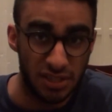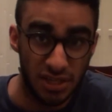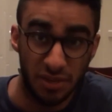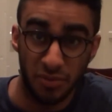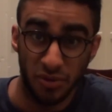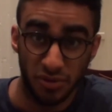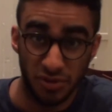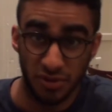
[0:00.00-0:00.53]
and
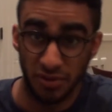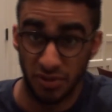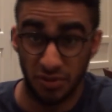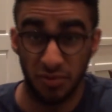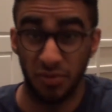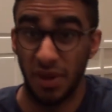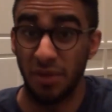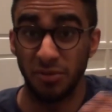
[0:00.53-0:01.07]

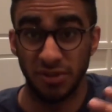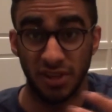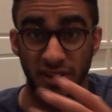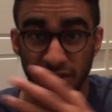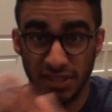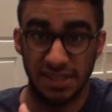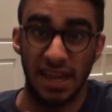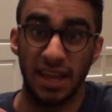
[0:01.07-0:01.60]
to be able to
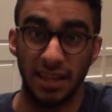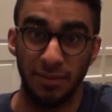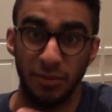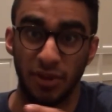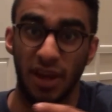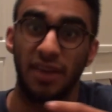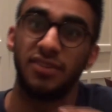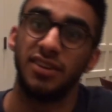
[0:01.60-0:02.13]
understand them,
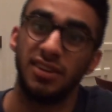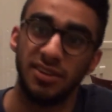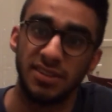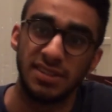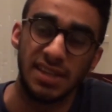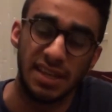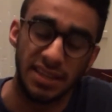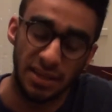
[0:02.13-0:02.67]
you have to
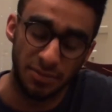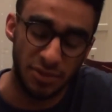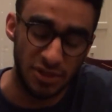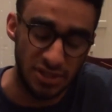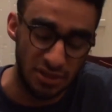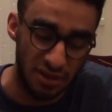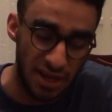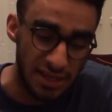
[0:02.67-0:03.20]
understand that
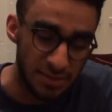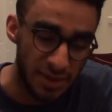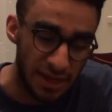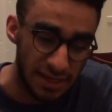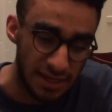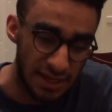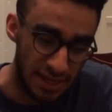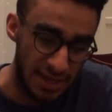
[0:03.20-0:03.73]
personal aspect.
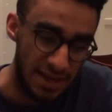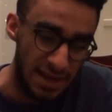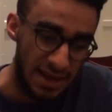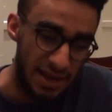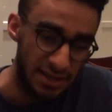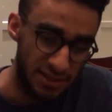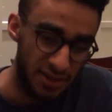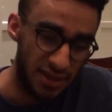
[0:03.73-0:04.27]

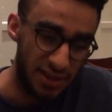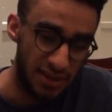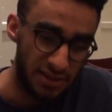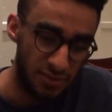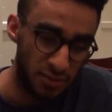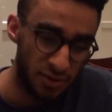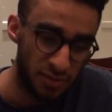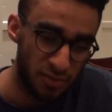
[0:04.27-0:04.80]
And so I think
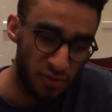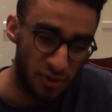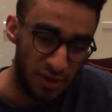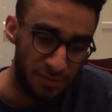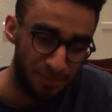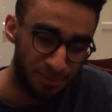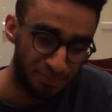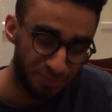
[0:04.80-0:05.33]
Swarthmore,
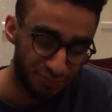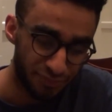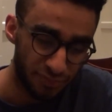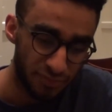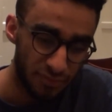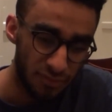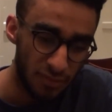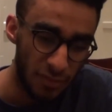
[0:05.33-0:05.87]

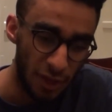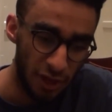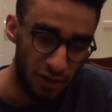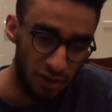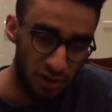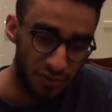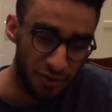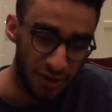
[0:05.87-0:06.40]

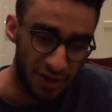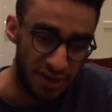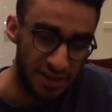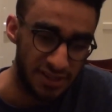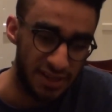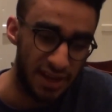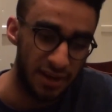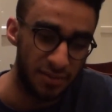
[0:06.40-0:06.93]
if we're going to
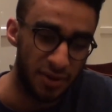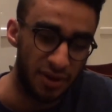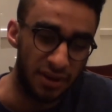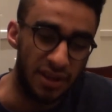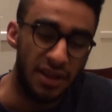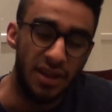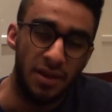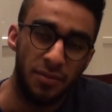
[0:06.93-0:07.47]
talk about
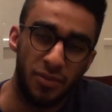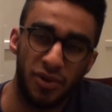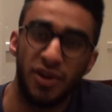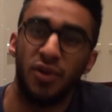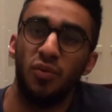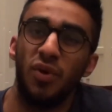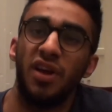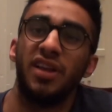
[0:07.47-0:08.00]

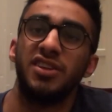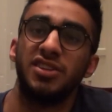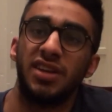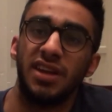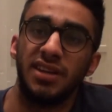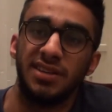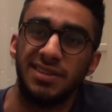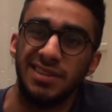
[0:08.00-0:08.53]
putting
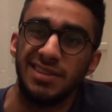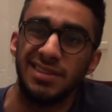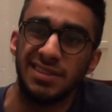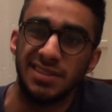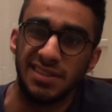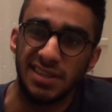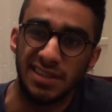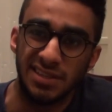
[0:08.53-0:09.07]
well-educated
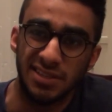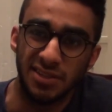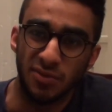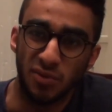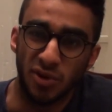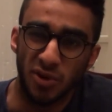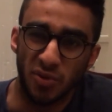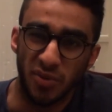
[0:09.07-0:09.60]
citizens into the
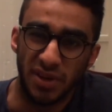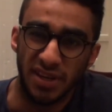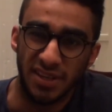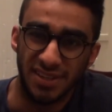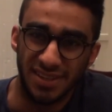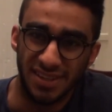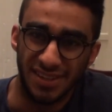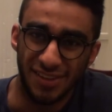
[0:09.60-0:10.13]
world, we need
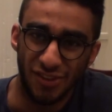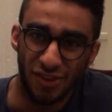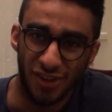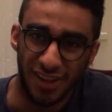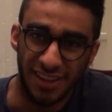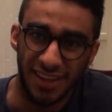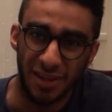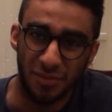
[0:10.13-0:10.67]
to
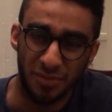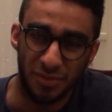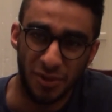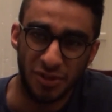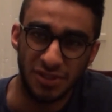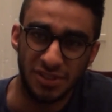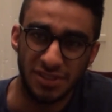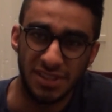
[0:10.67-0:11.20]
look at that
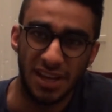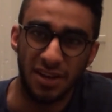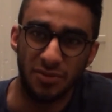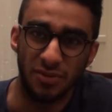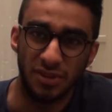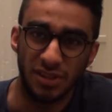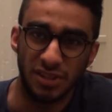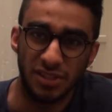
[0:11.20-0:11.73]
personal side of
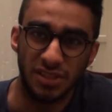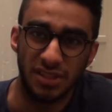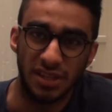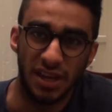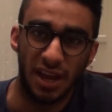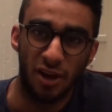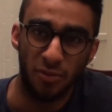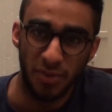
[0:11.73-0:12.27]
religion and
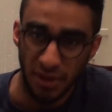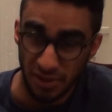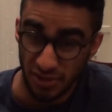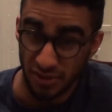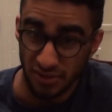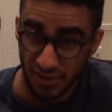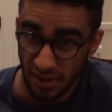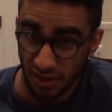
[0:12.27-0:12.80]
how
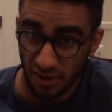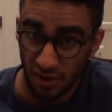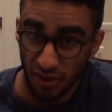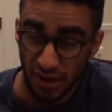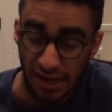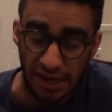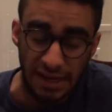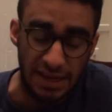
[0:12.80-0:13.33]
students are growing.